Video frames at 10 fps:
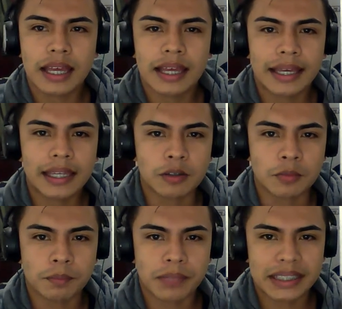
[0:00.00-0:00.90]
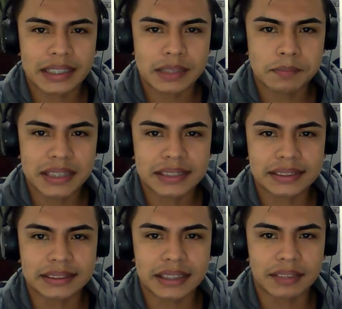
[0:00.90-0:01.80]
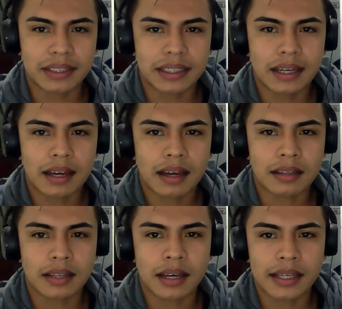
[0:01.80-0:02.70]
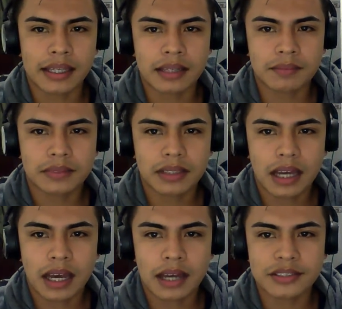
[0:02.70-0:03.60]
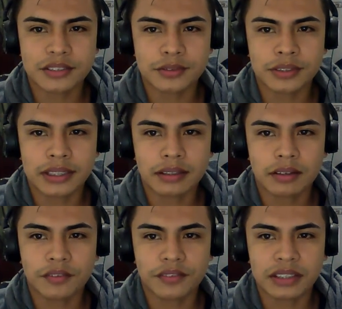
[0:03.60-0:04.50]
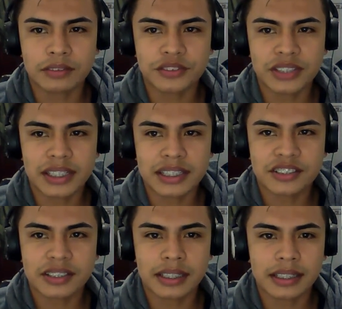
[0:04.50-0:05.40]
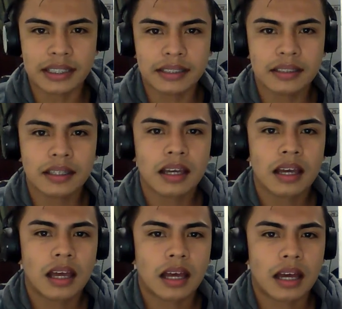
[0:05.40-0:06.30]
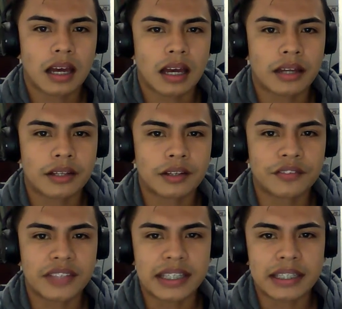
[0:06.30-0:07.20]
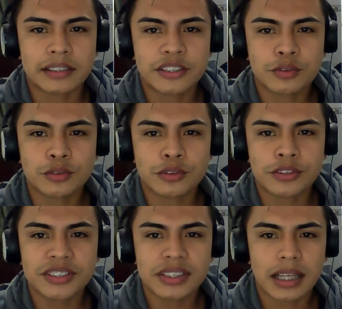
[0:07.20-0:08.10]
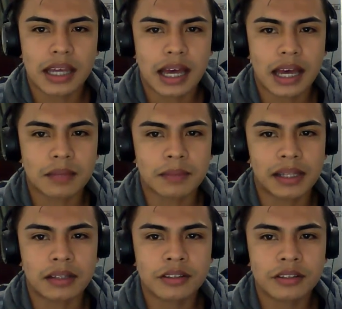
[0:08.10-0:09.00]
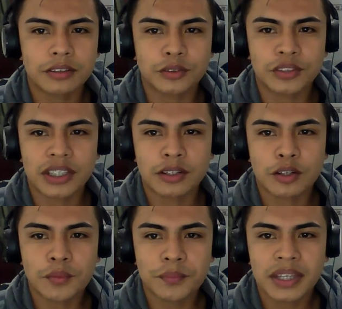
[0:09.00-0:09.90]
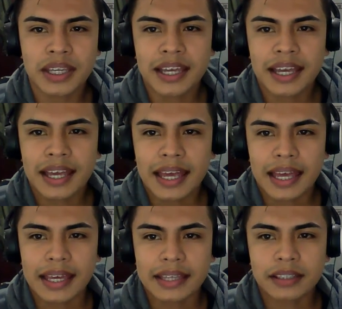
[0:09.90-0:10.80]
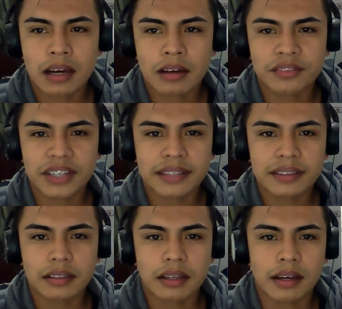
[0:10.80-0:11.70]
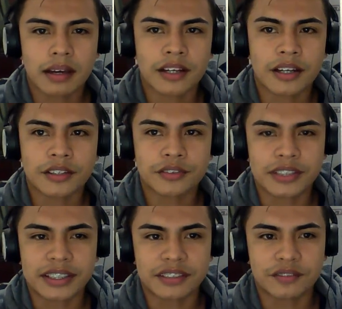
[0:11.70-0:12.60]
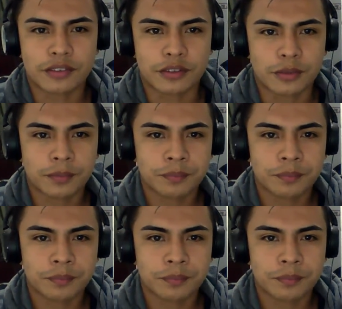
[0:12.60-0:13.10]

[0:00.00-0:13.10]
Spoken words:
Hello, my name is Steven and I am a student of Industrial Engineering and of the English course. I belong to the group 824.